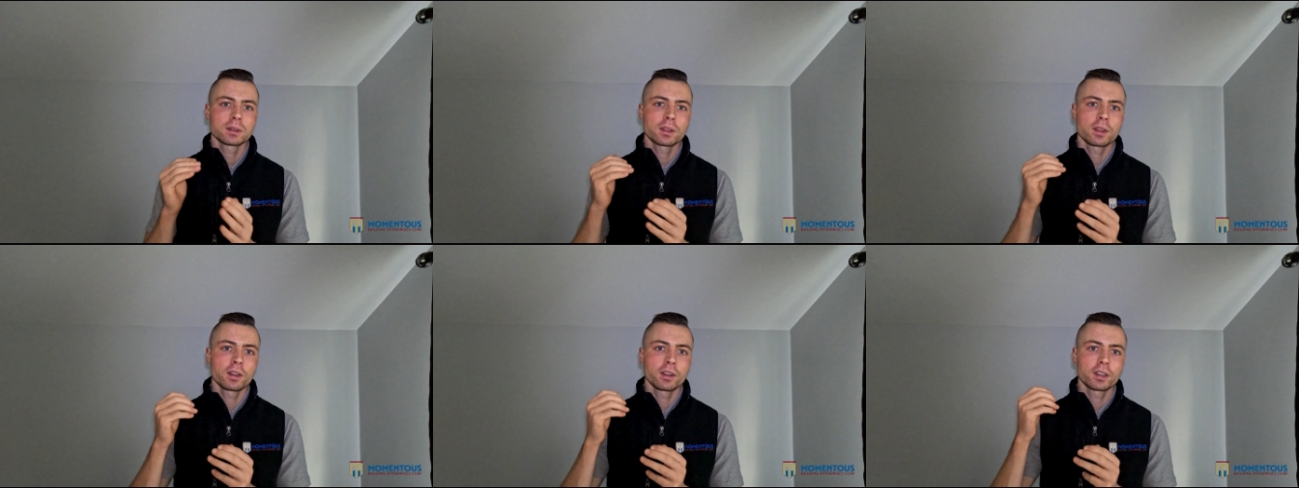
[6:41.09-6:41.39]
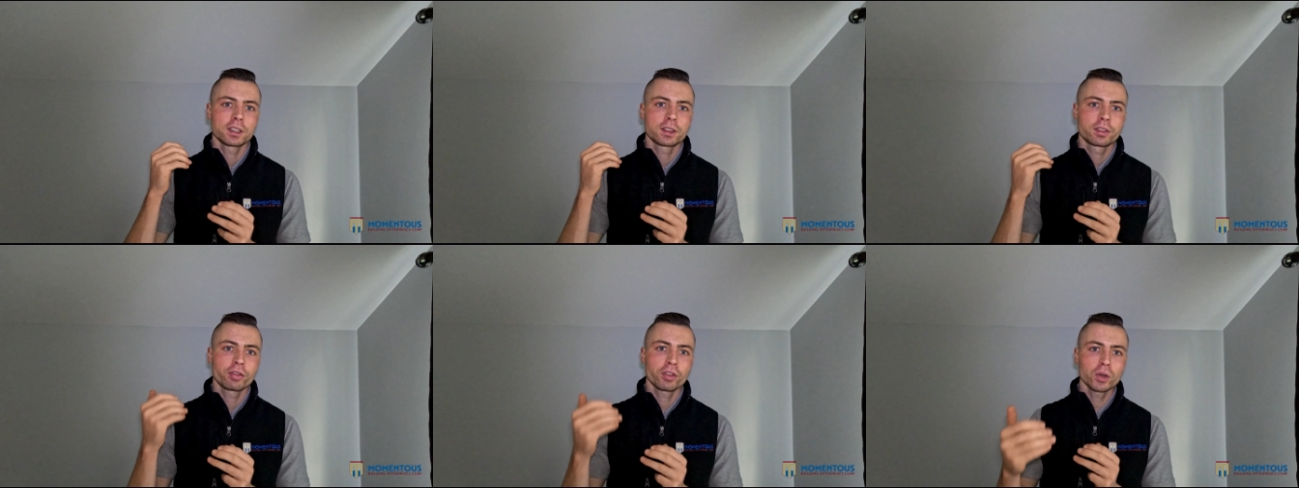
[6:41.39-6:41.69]
the
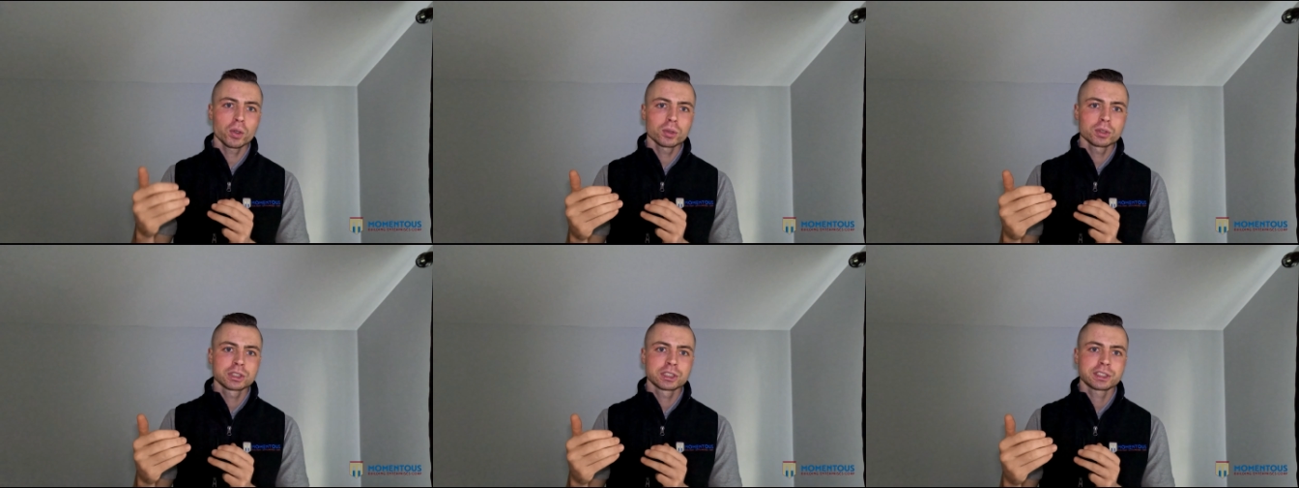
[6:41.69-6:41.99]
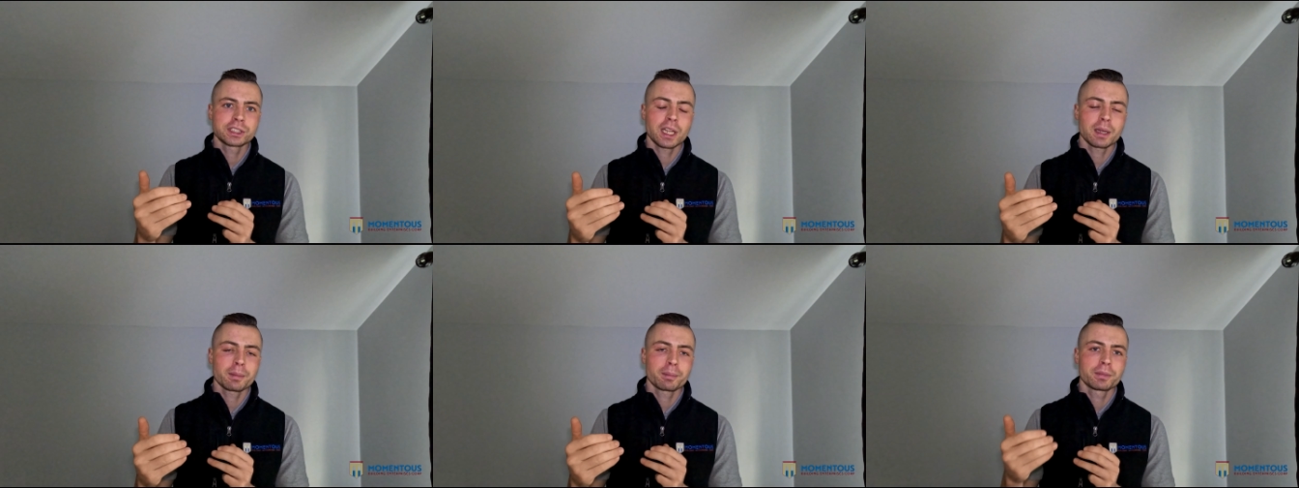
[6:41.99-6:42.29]
third
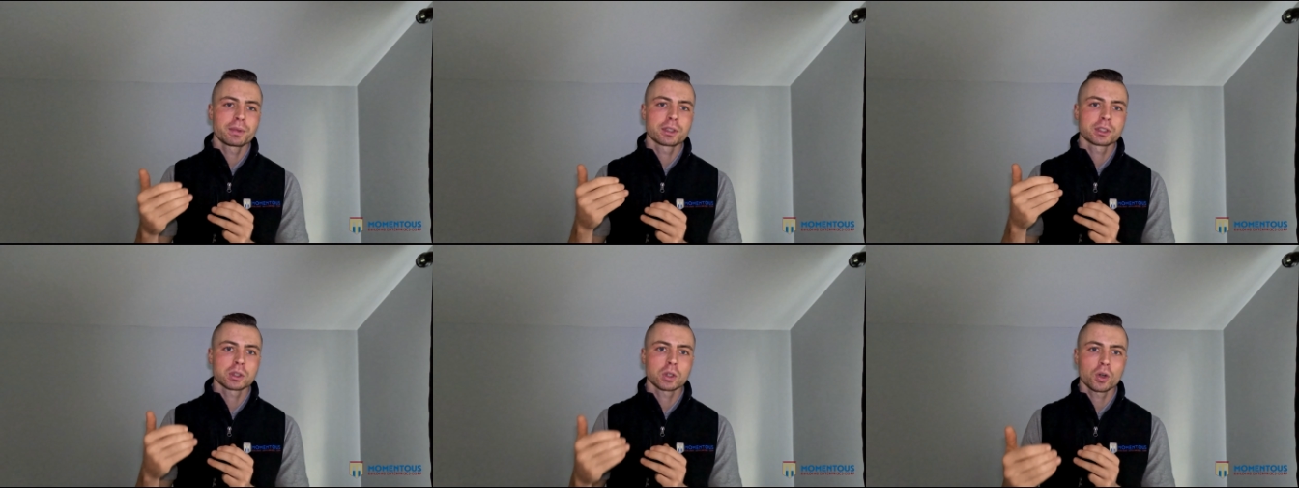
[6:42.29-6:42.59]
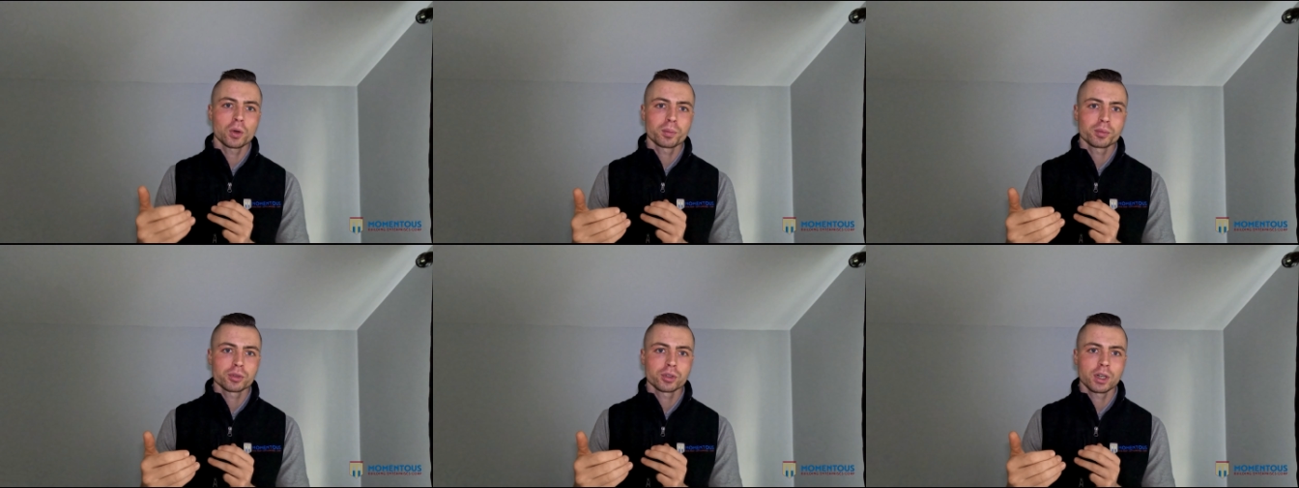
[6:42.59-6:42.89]
step in this
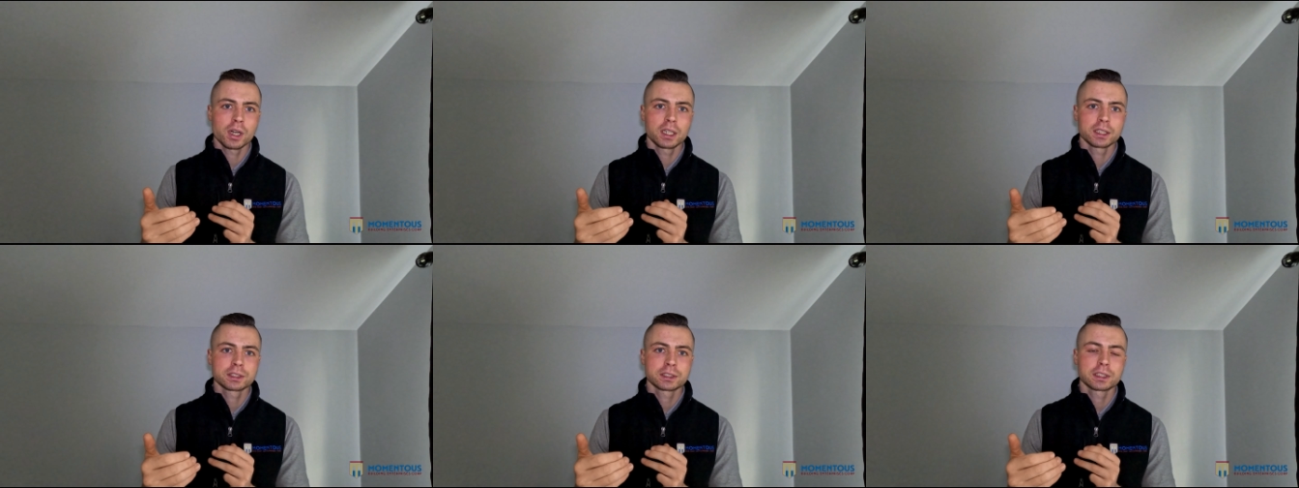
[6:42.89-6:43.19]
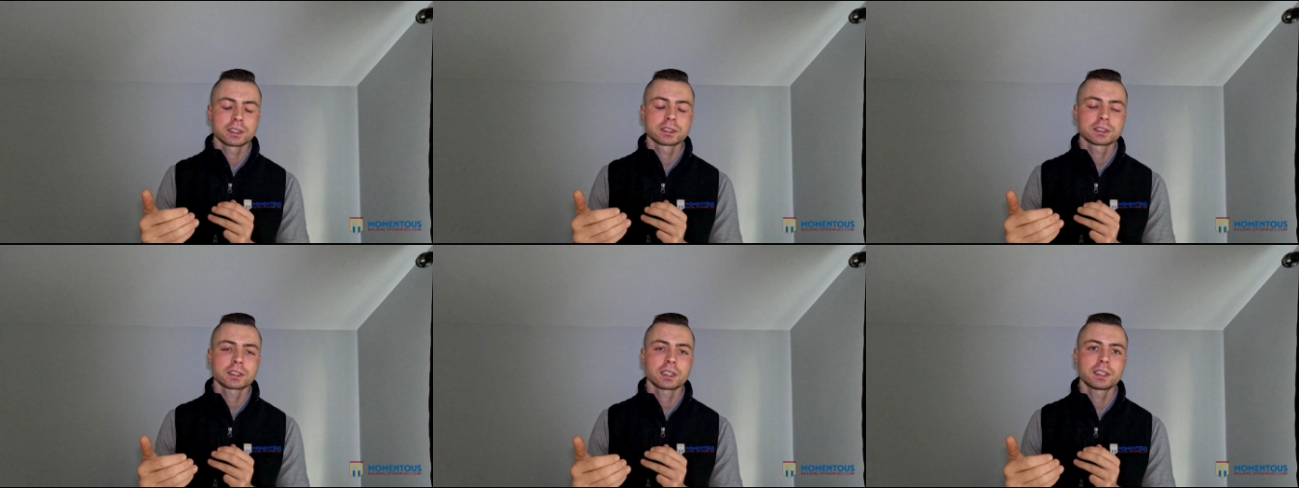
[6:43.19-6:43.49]
whole
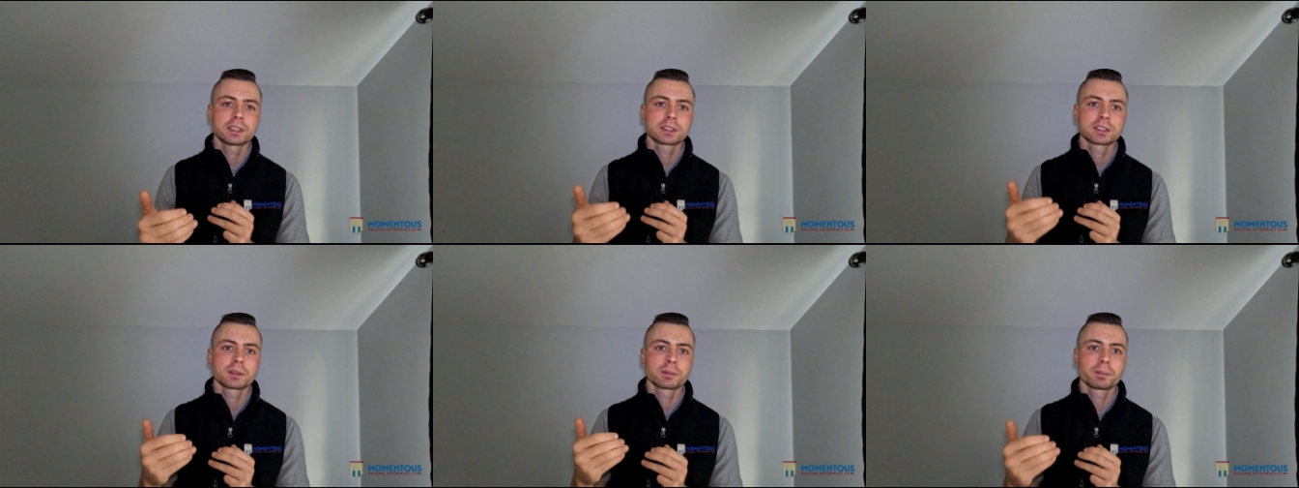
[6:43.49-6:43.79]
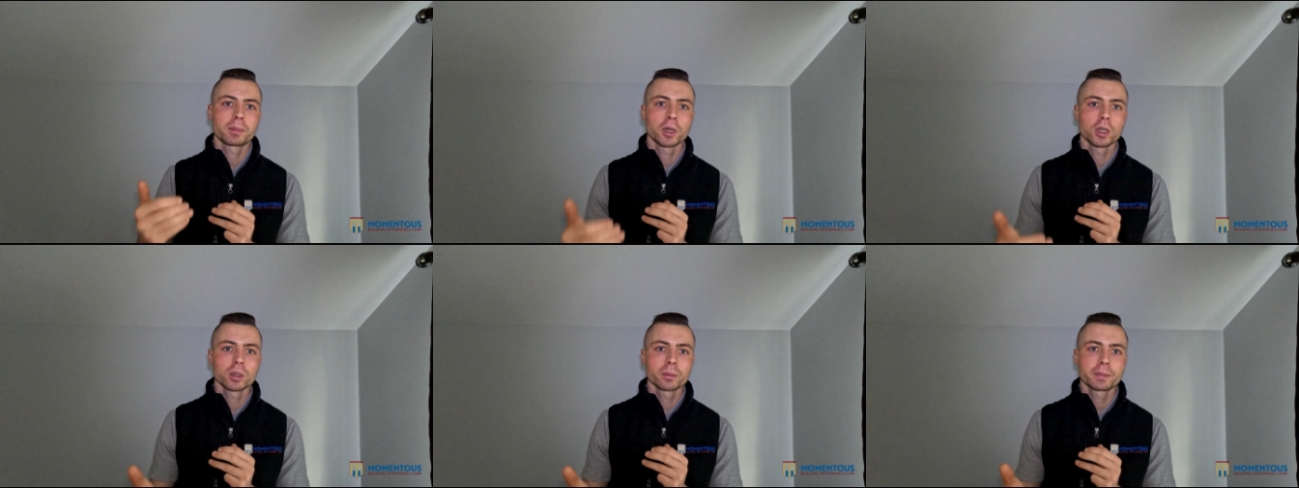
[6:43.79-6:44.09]
process is the
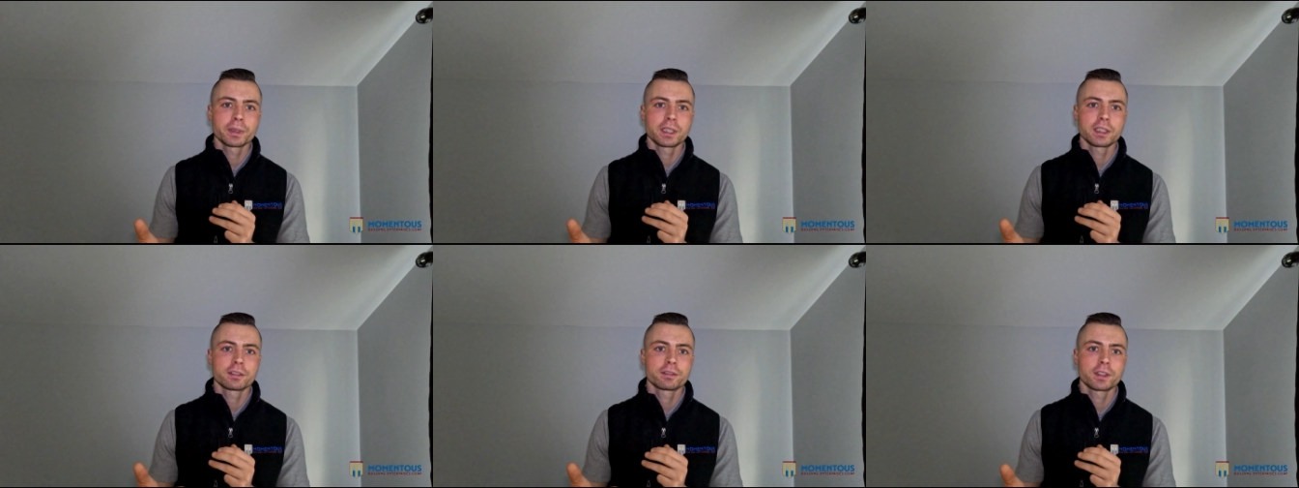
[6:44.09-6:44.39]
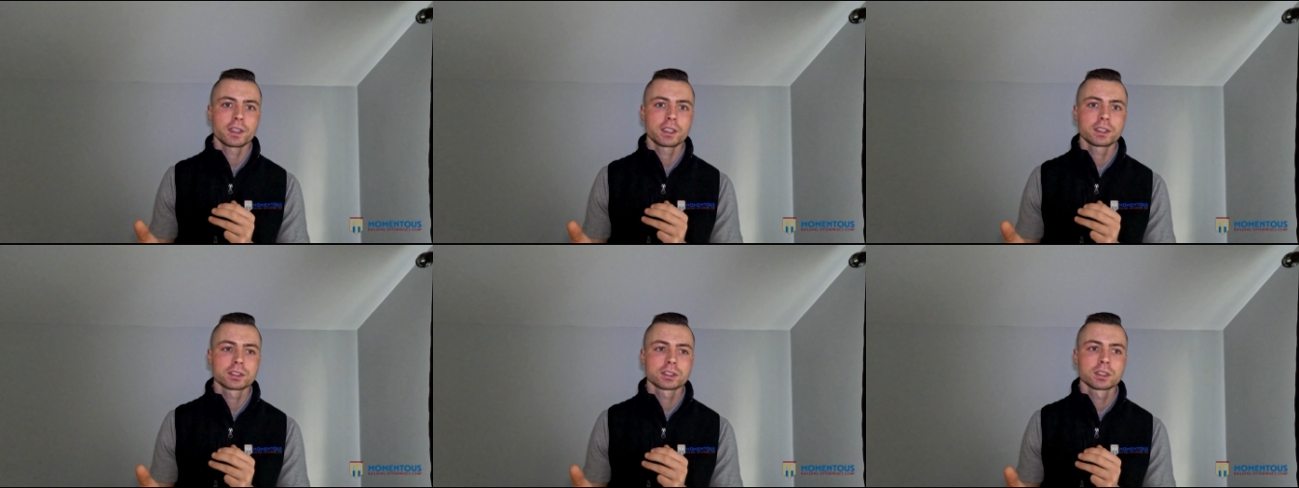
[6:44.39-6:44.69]
permitting
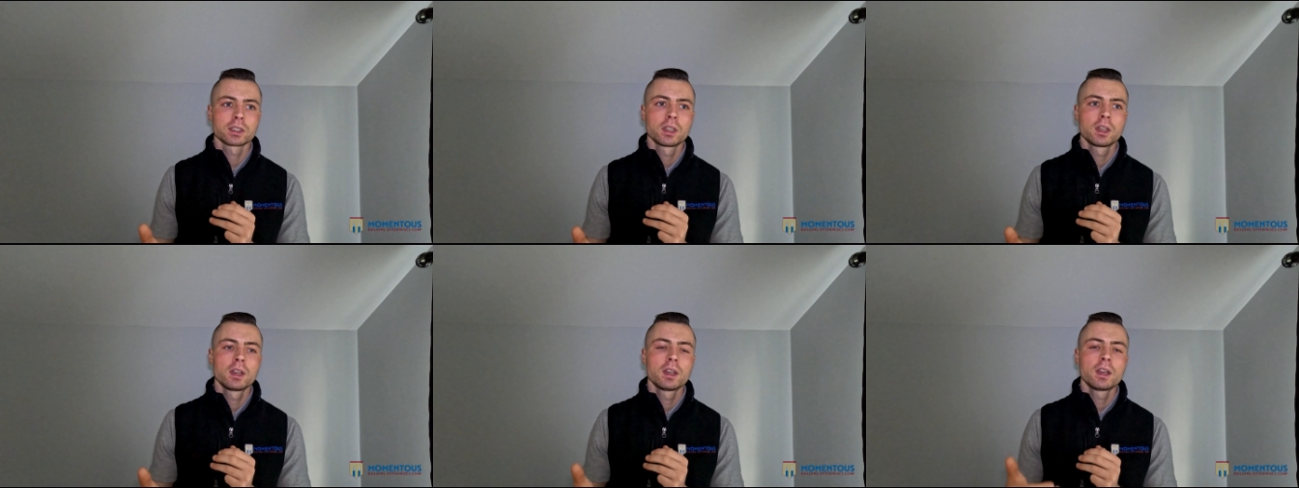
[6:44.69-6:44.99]
phase,